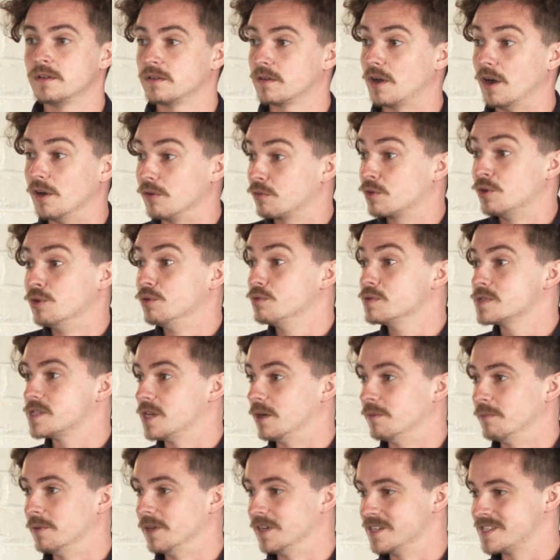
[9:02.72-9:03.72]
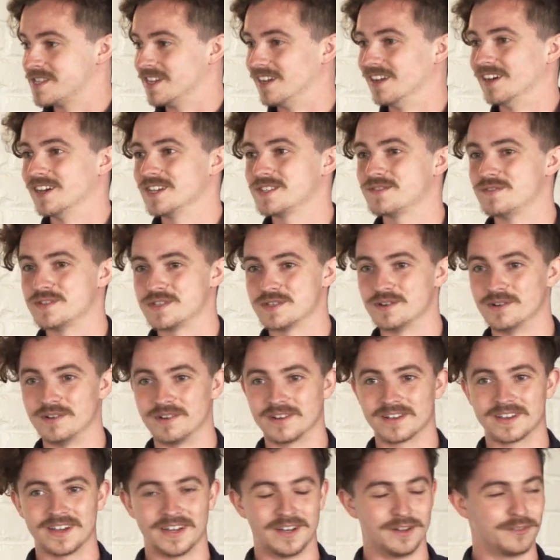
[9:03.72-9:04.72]
I'll call someone as a last
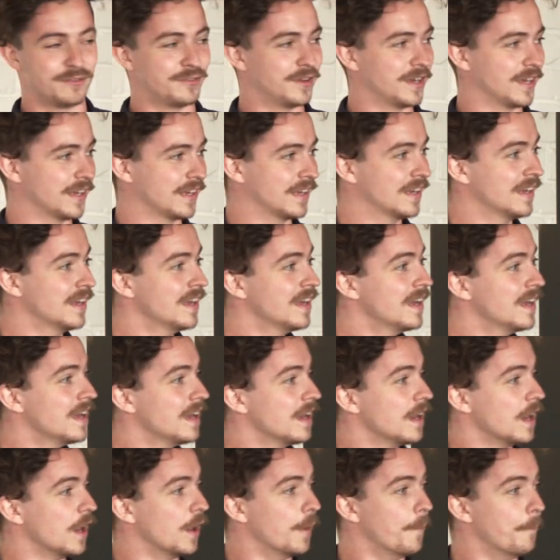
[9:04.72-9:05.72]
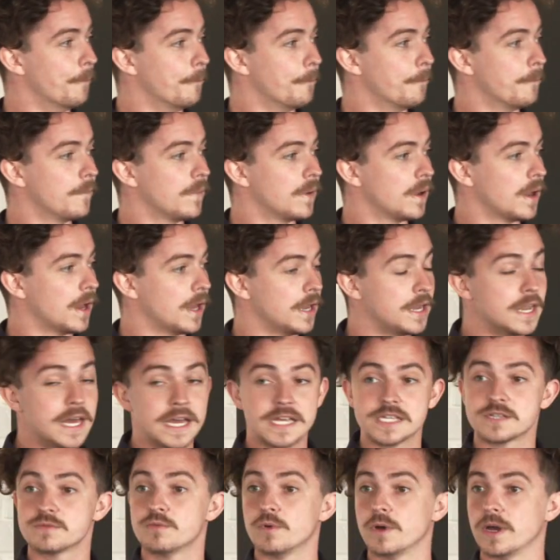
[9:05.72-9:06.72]
resort kind of thing. Um, and
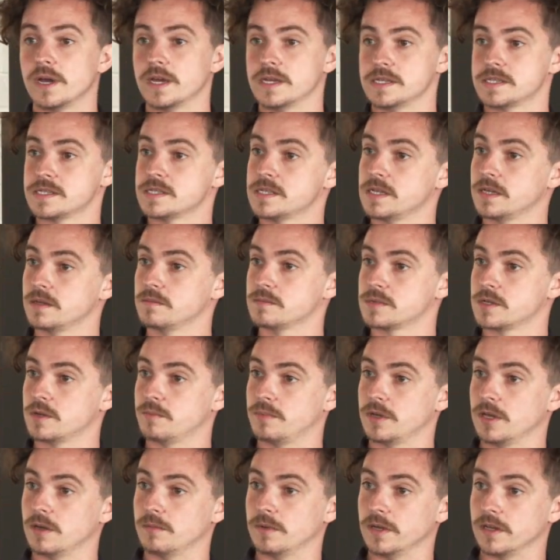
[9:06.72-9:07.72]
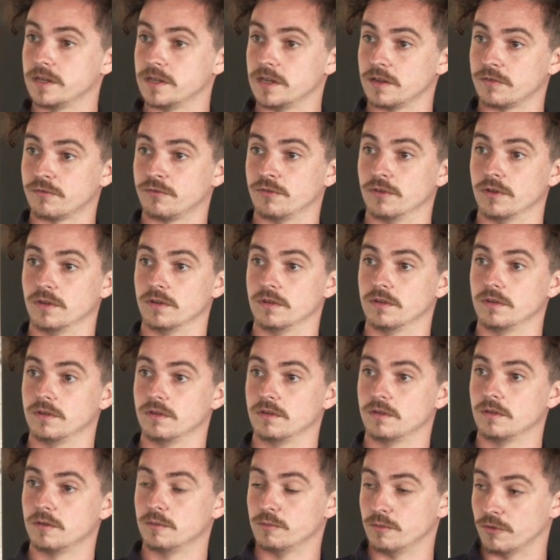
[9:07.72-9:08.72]
that's where it seems to be a bit different
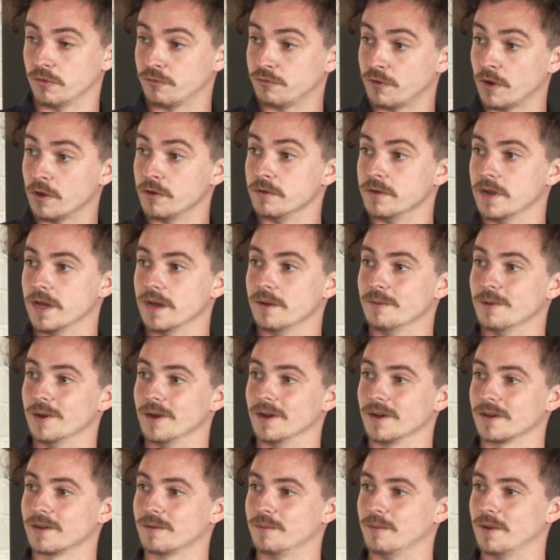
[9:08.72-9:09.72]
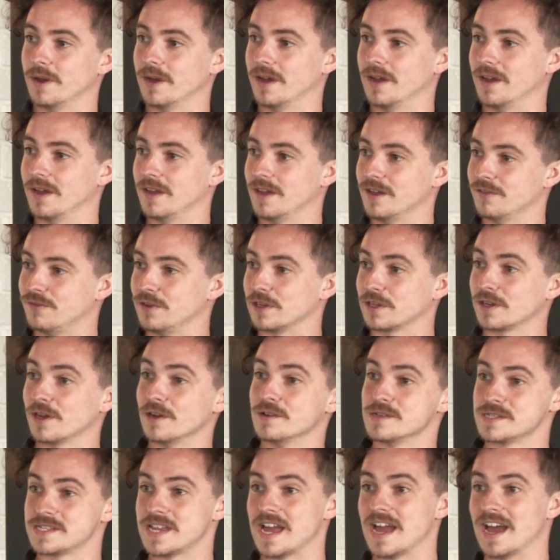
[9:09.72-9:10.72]
with a phone network, where if it
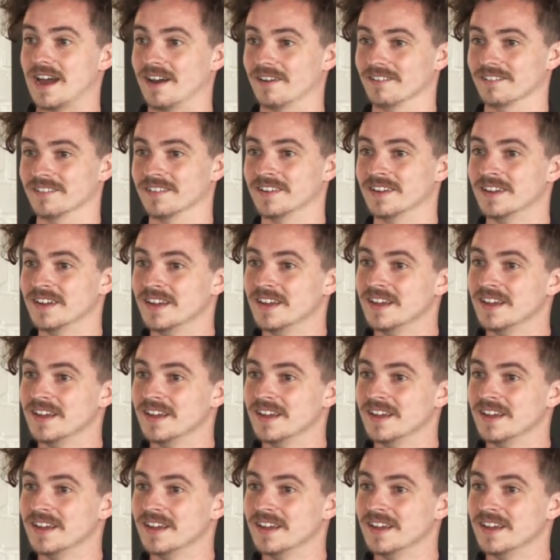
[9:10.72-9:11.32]
goes down,